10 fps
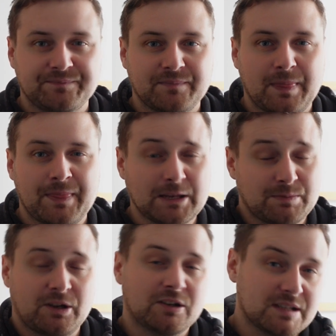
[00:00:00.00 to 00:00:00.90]
That's
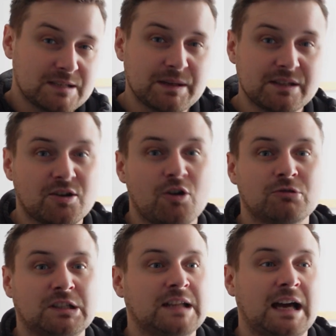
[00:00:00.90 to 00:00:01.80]
because he's been
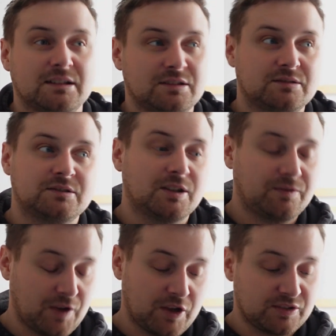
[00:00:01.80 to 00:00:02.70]
told that the
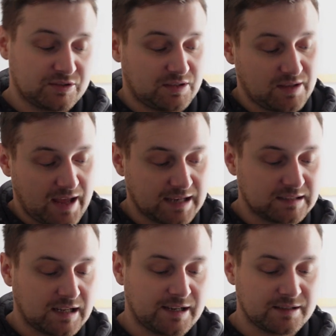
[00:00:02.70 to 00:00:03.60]
first
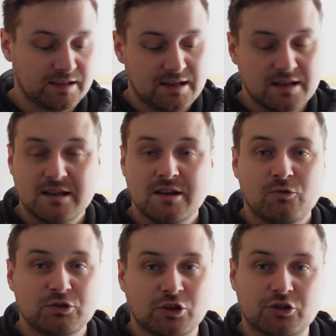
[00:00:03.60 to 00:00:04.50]
headline
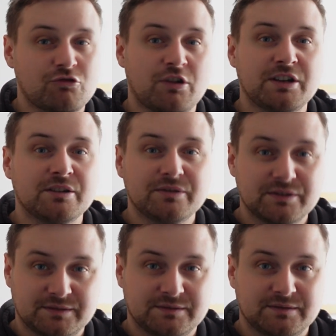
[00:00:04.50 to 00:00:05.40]
was not strong enough,
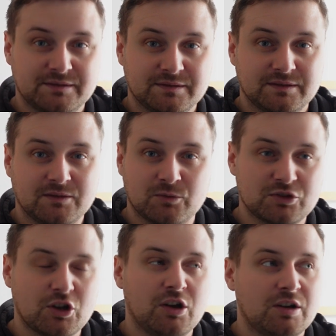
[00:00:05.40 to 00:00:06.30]
was
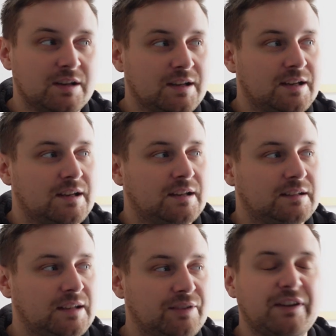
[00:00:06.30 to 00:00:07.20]
not
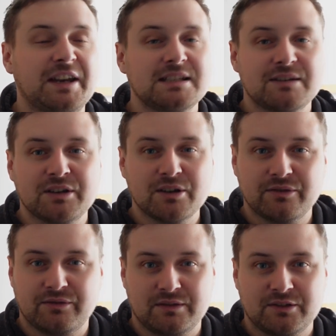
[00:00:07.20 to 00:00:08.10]
definitive
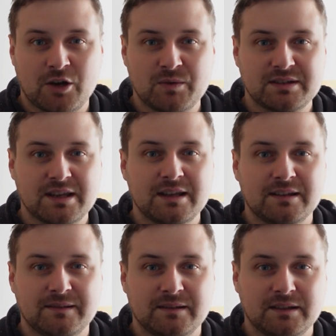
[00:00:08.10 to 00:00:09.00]
enough, shall we say.
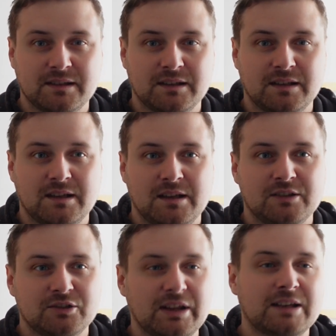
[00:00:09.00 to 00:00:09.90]

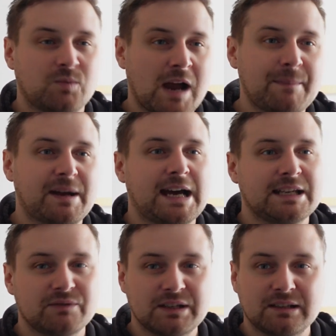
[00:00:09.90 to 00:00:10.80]
So that's why I'm kind
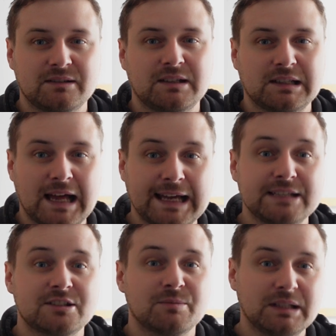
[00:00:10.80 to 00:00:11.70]
of inclined
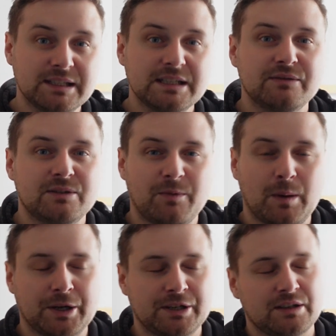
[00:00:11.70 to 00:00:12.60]
to believe the
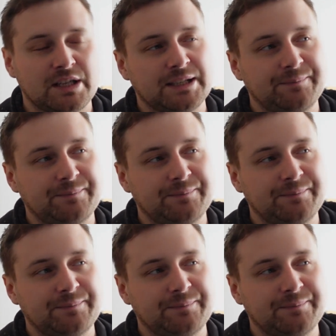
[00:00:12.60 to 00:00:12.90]
point that